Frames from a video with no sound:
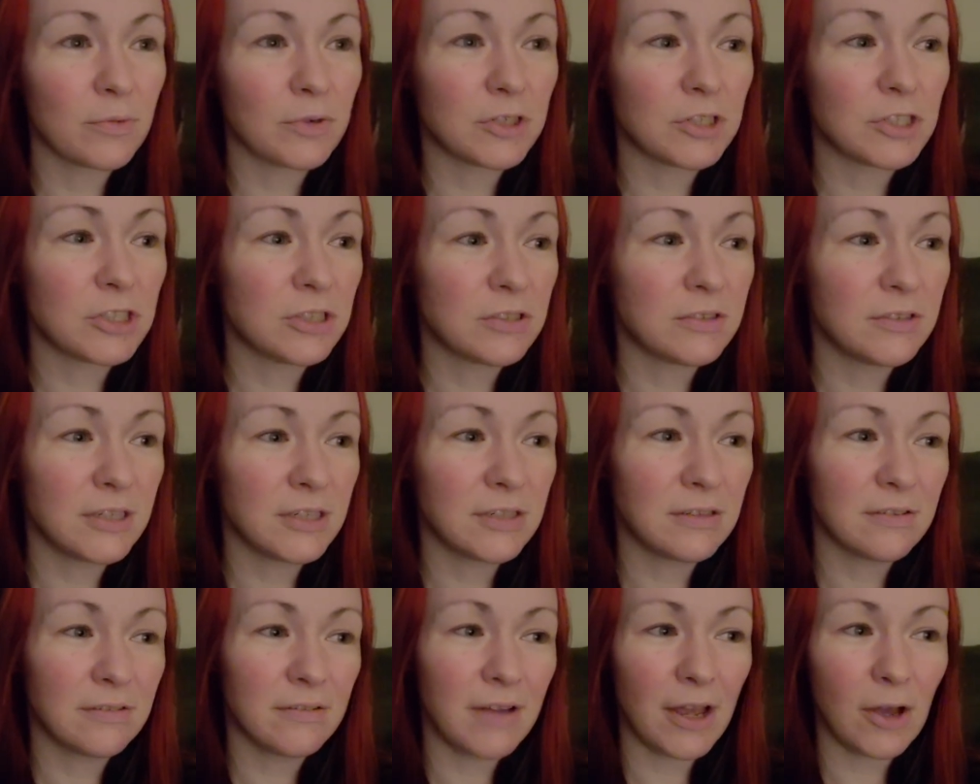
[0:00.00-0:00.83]
which
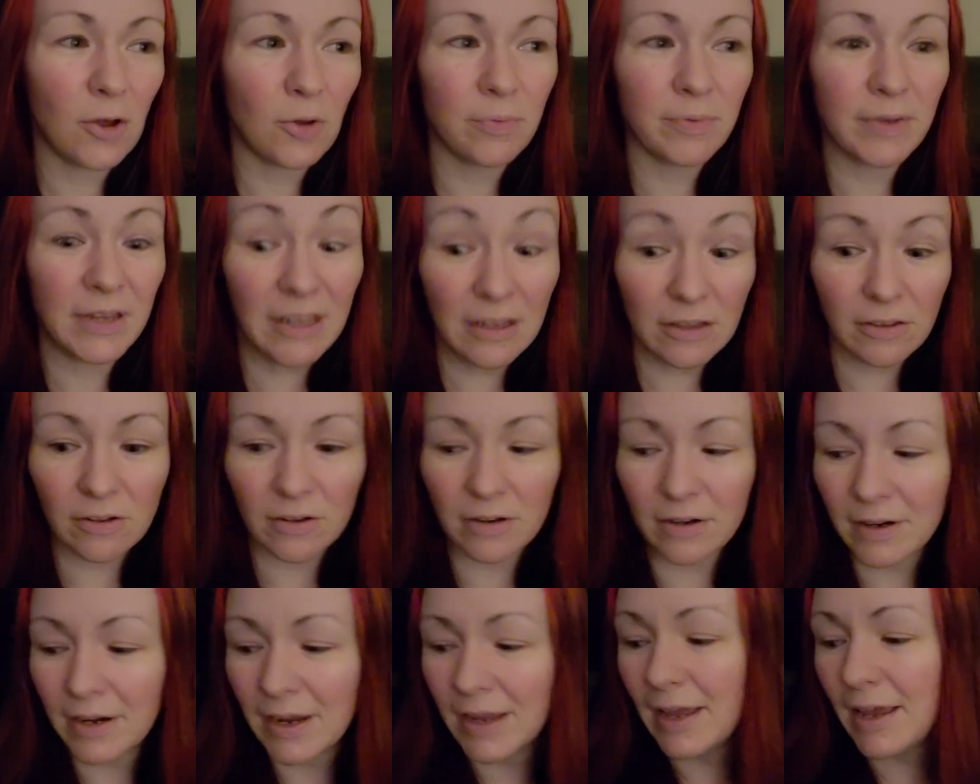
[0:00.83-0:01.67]
didn't help
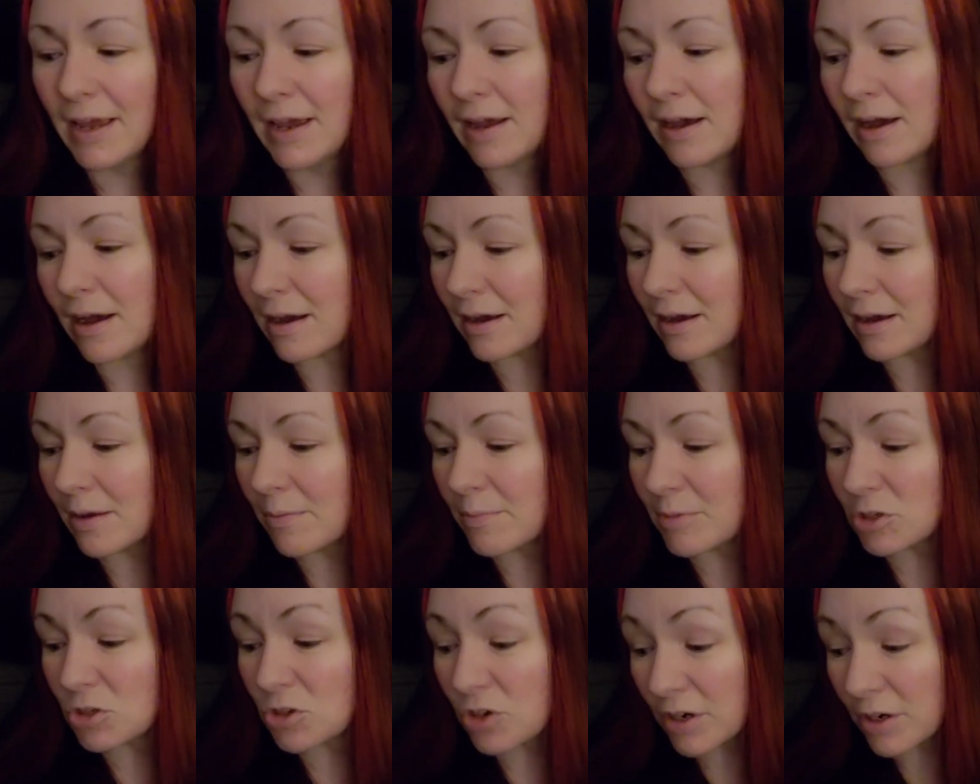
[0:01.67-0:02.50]
either. Uh,
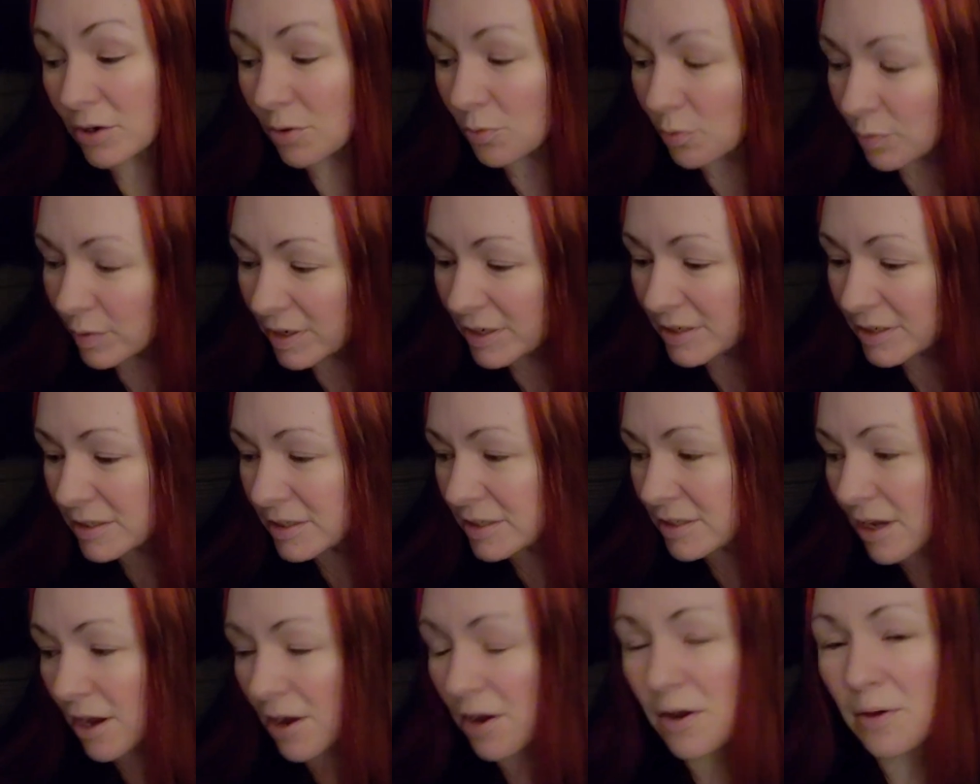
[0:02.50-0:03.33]
I've been trying to read
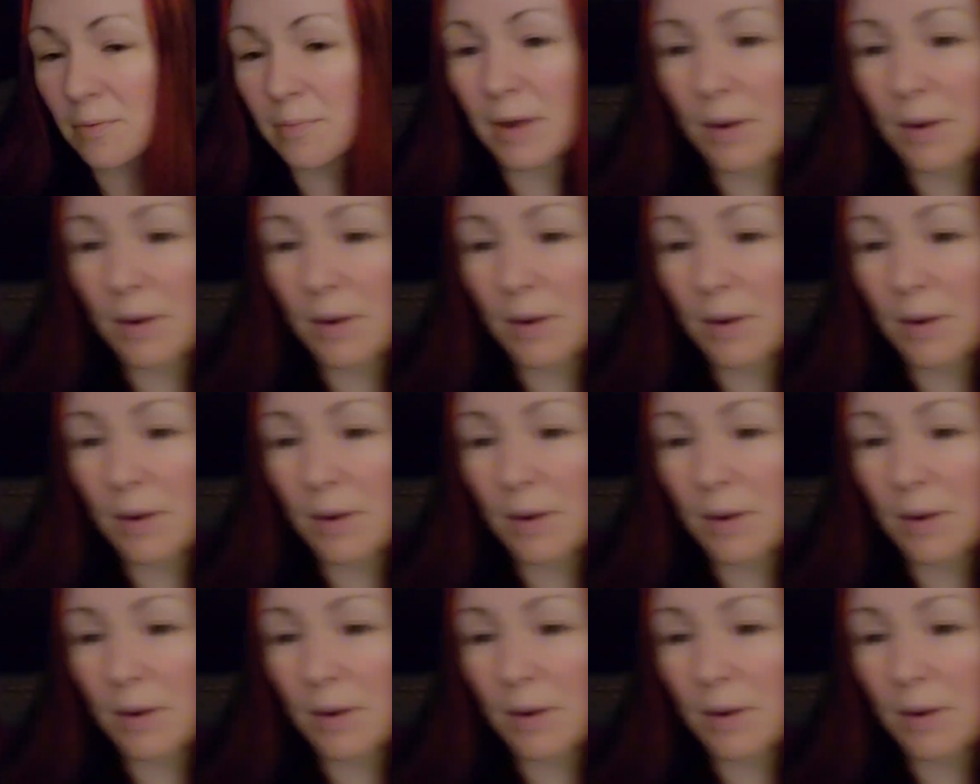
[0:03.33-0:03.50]
some.